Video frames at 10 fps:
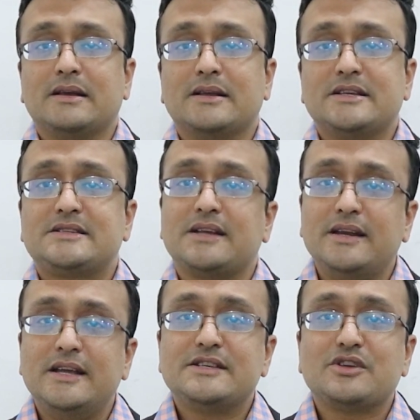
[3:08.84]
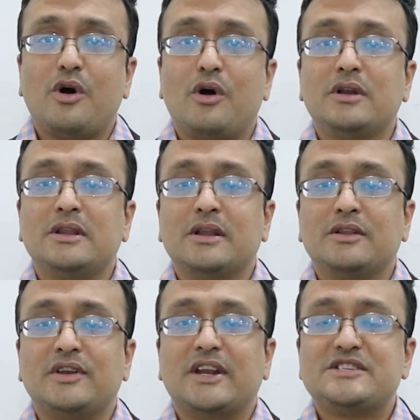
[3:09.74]
Studies
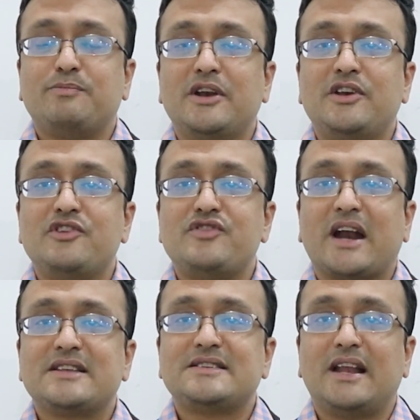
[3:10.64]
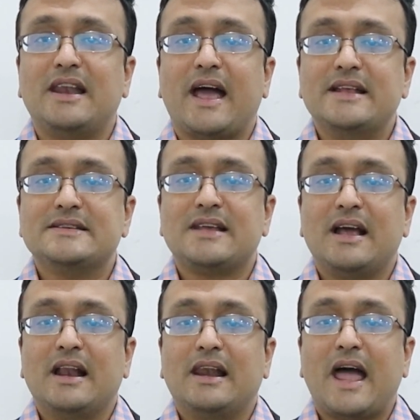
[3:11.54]
on the respiratory tract cell lines
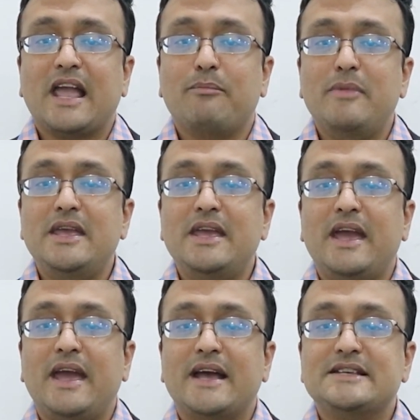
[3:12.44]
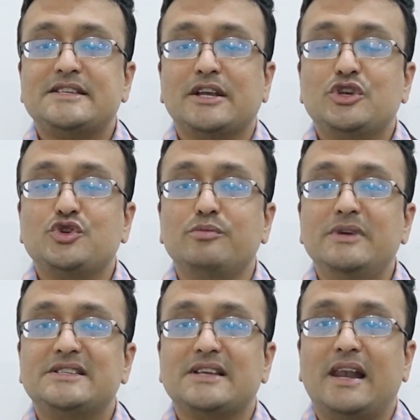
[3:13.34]
like
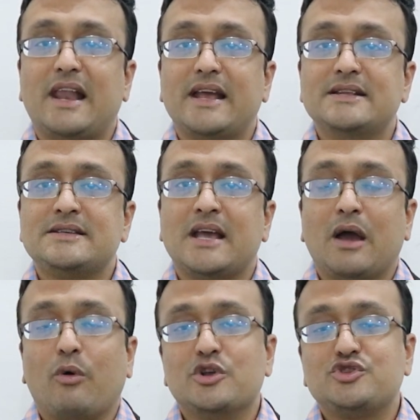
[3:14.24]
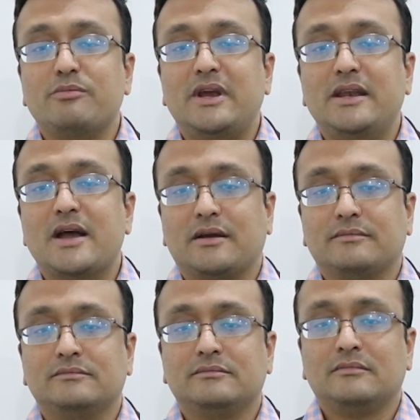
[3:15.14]
BEAS2B cell lines have also been done,
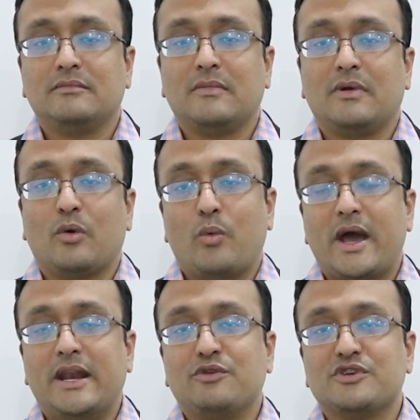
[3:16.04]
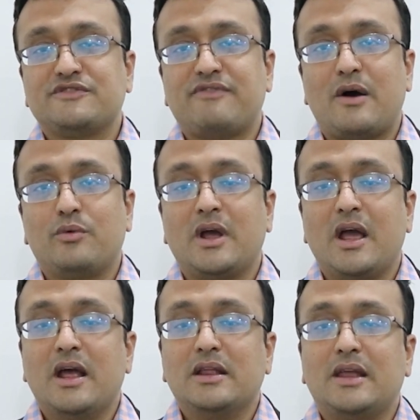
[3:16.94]
where it was found
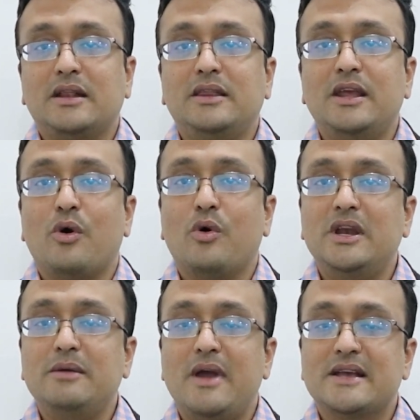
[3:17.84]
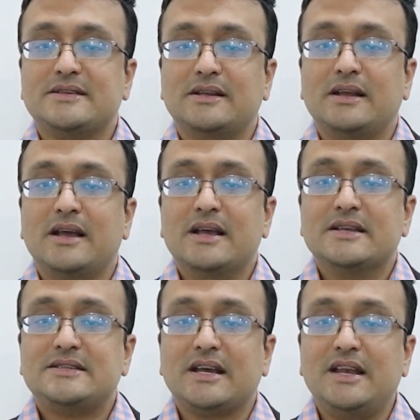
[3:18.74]
that the holy basil
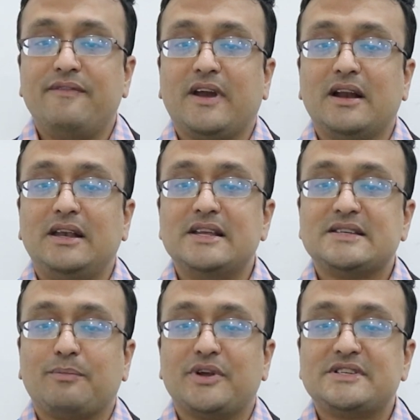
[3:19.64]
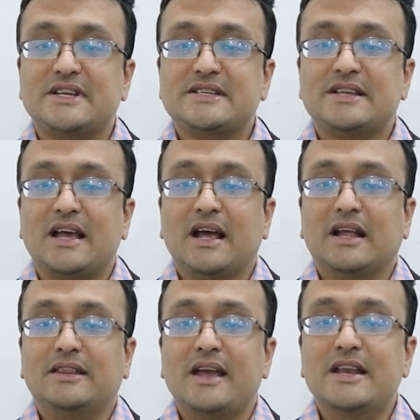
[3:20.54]
significantly suppresses
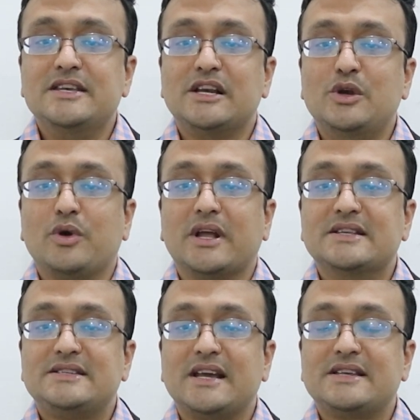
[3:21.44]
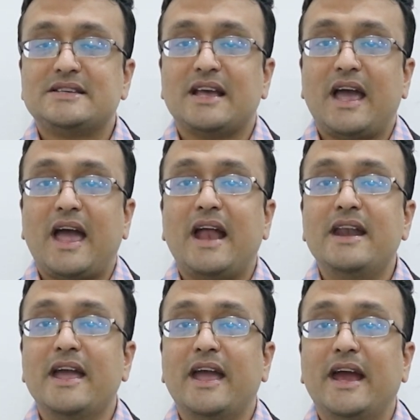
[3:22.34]
the interleukin 6
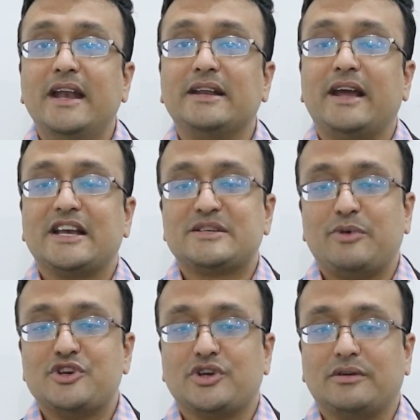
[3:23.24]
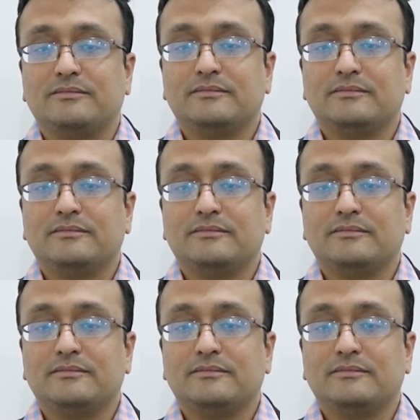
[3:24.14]
and 8 expression.